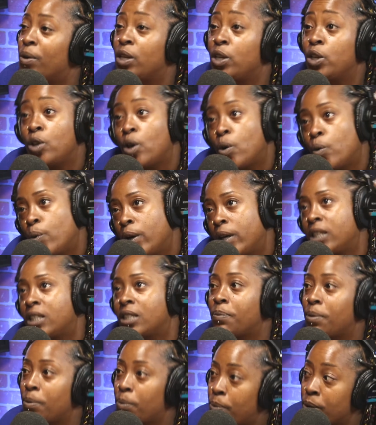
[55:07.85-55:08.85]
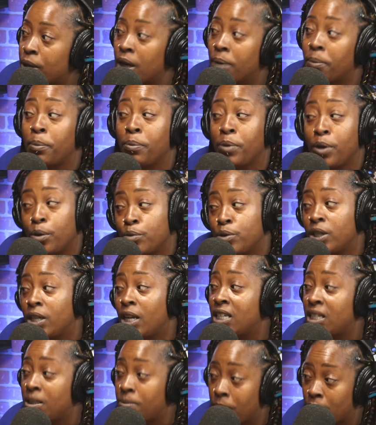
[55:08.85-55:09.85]
But you know what? Some people become immune to
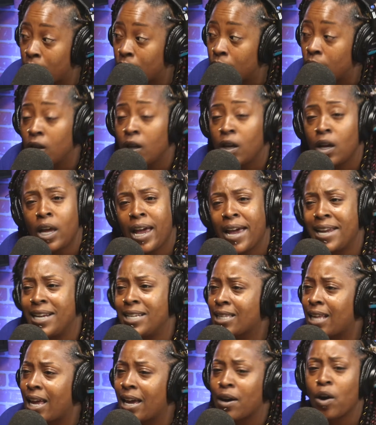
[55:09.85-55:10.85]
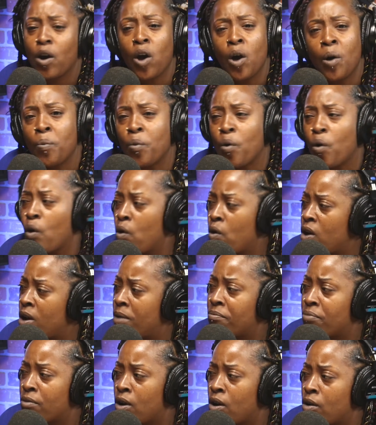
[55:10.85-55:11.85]
their smell. Oh, and it's like, God. come
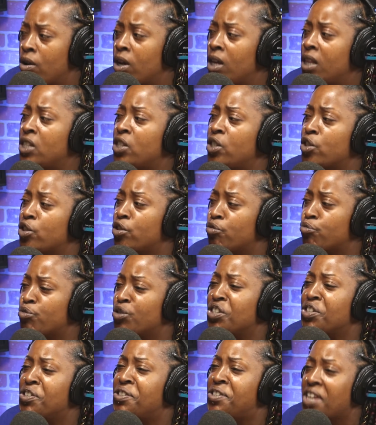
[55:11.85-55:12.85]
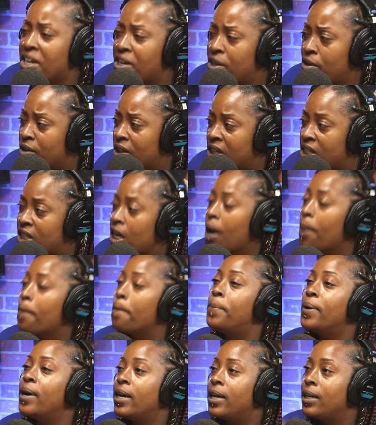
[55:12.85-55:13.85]
on, bro, this is ridiculous.
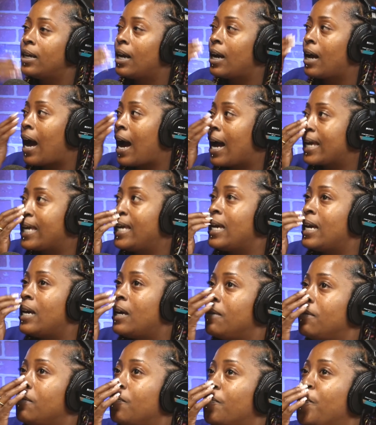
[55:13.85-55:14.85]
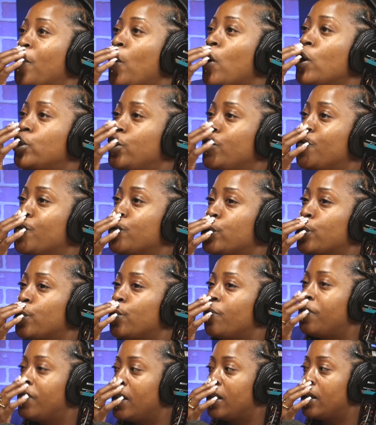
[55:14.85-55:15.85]
Yeah. But I can't fault you for
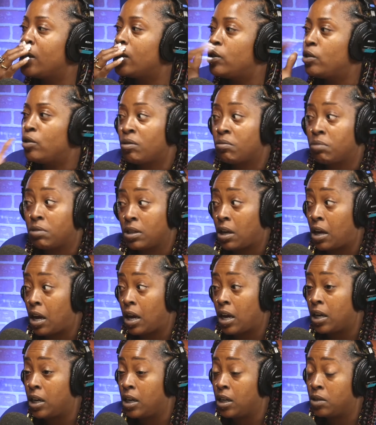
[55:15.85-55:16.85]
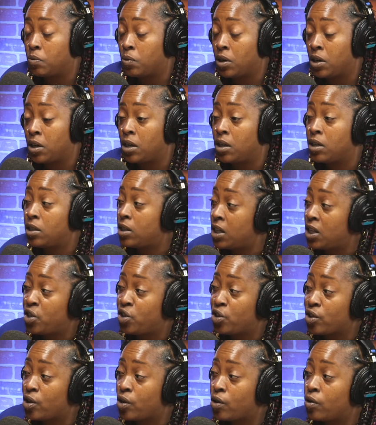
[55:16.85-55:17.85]
certain things. You know what I'm saying? Hey, it is what it is to each
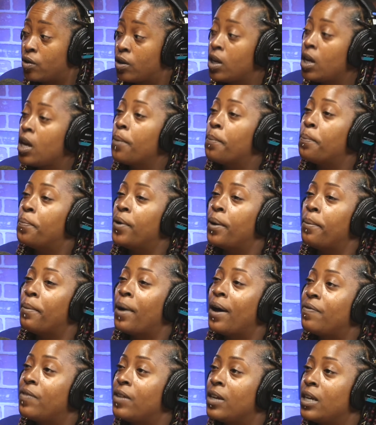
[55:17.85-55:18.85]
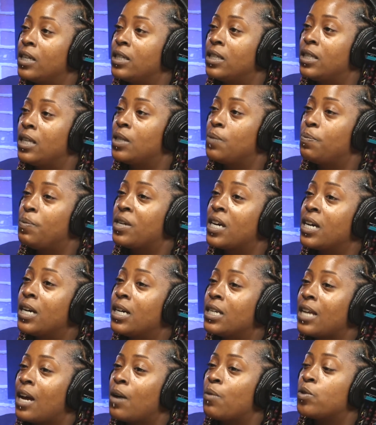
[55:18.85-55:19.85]
his own. Right, right. But my thing is this
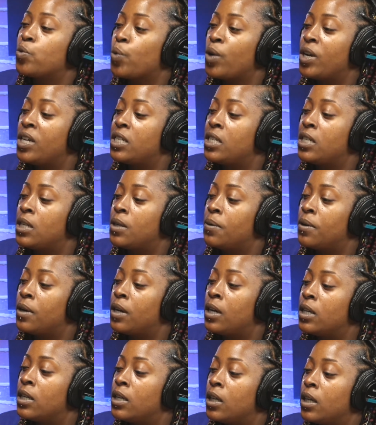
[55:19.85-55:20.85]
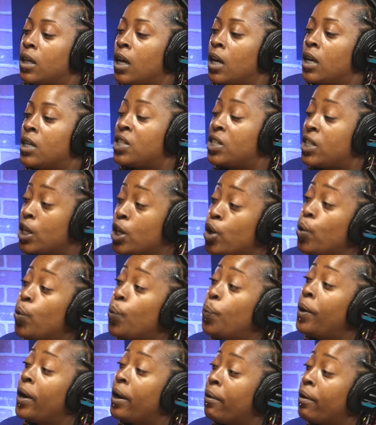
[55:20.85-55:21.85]
because I was raised in a, a, a single
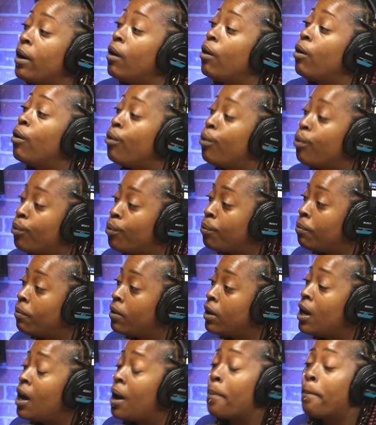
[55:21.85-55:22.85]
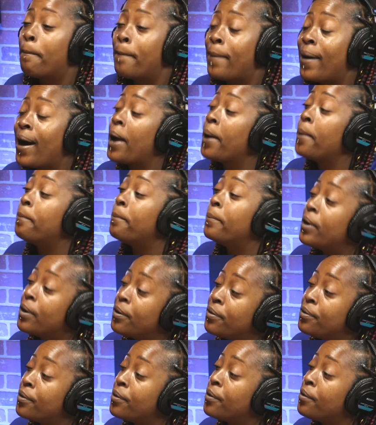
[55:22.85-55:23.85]
parent home, my
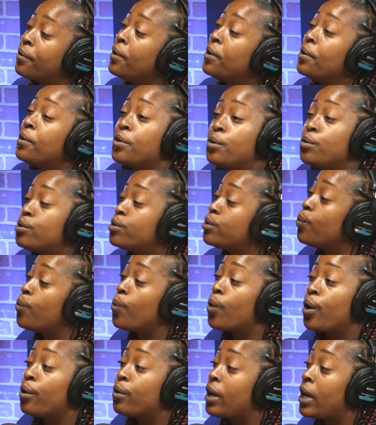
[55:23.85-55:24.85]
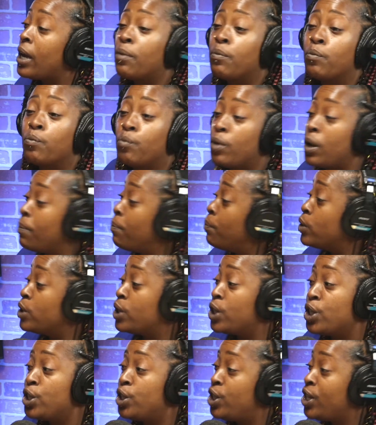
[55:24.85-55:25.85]
mother used to work and it was
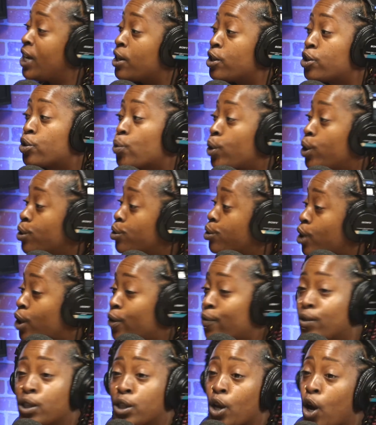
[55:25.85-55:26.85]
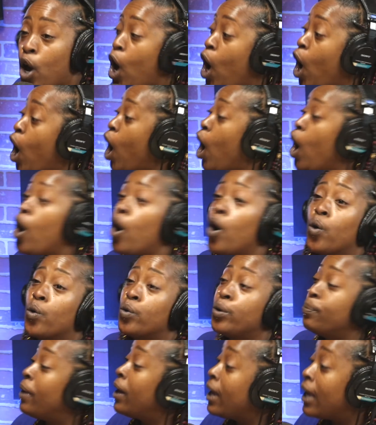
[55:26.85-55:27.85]
in janitorial service all
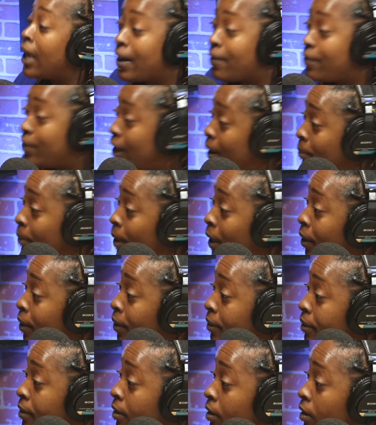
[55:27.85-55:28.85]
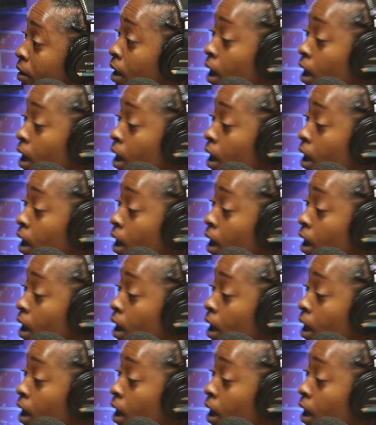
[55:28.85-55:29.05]
my life damn near. Mm-hmm.